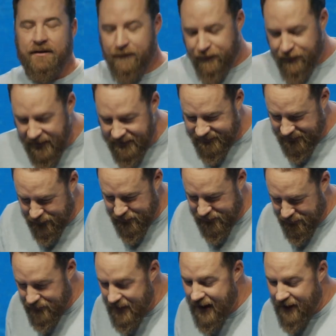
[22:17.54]
Confessing
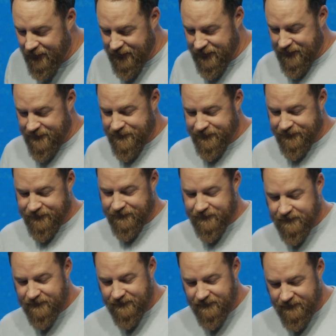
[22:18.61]
with your mouth
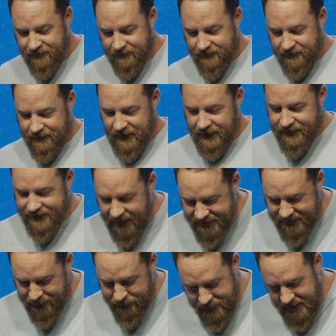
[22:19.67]

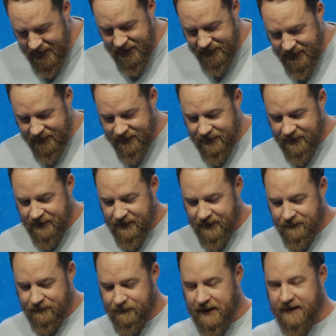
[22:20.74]
doesn't mean that
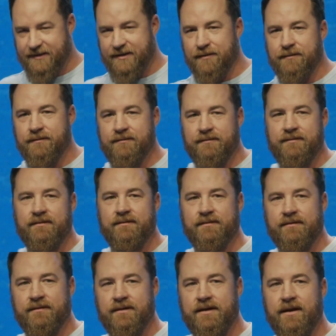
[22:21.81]
by some
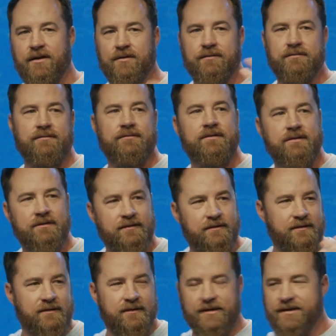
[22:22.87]
you know,
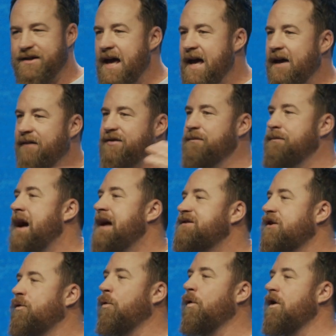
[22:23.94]
saying of some
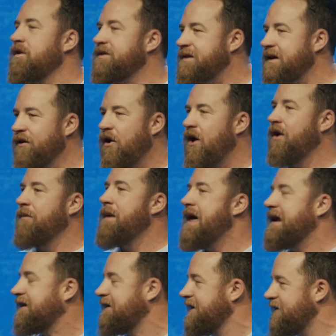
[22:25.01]
magic words that you're
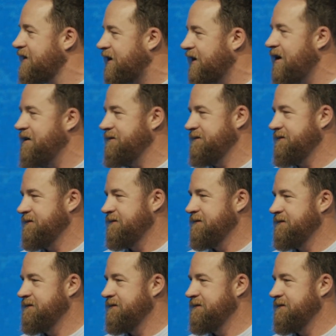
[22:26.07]
automatically in the club.